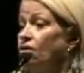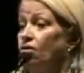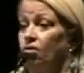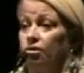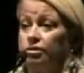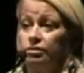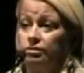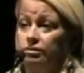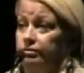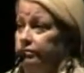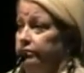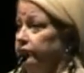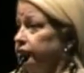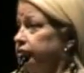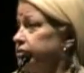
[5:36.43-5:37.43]
on
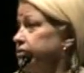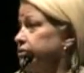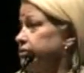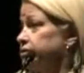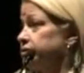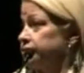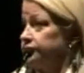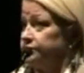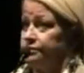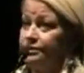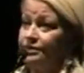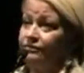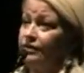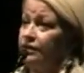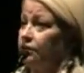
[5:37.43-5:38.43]
doctors
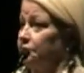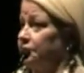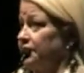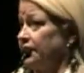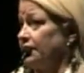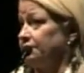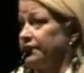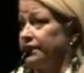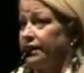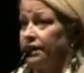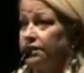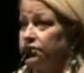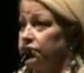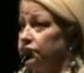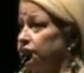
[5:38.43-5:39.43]
developing
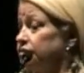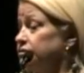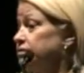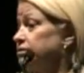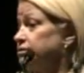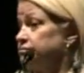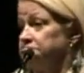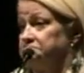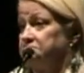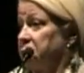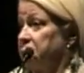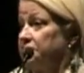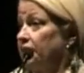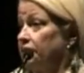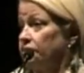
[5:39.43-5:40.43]
applications
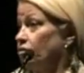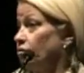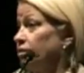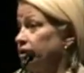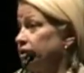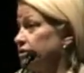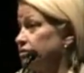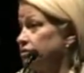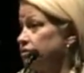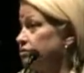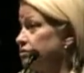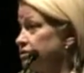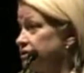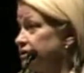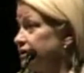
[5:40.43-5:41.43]
that nobody could
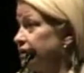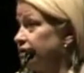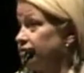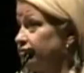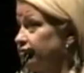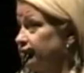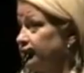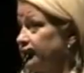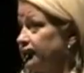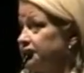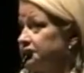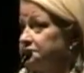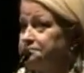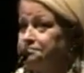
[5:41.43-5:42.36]
use in the end of the day.